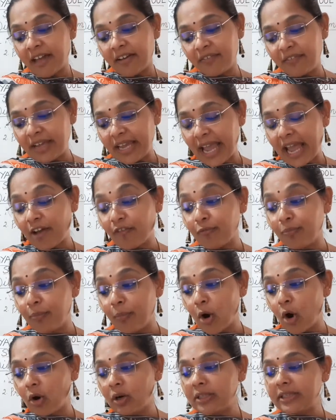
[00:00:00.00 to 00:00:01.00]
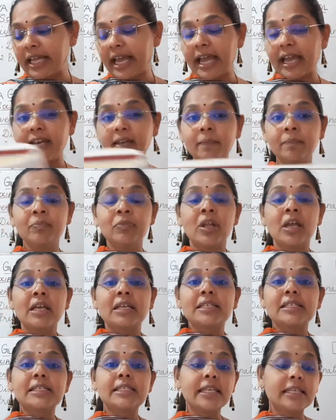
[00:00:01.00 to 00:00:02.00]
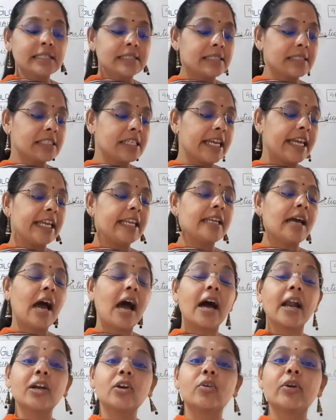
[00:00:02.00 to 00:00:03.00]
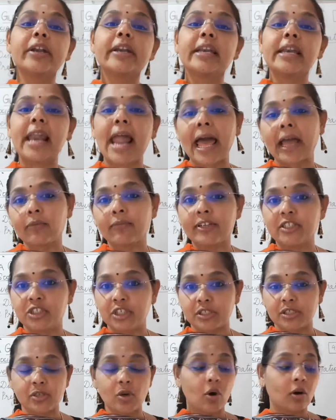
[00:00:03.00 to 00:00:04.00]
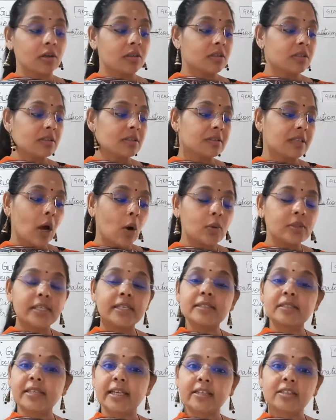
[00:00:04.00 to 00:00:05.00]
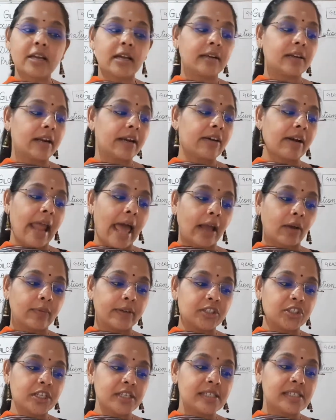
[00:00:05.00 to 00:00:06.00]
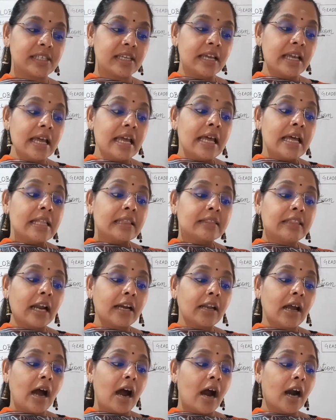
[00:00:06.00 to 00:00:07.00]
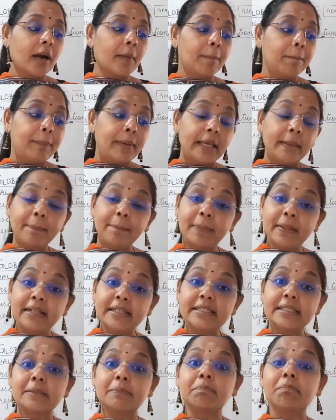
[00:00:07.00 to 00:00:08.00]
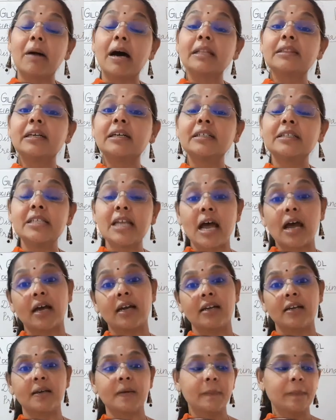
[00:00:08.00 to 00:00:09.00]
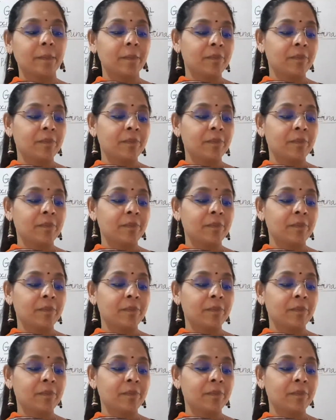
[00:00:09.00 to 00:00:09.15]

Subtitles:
We have more than 1600 languages or 1600 languages that are people's mother tongue.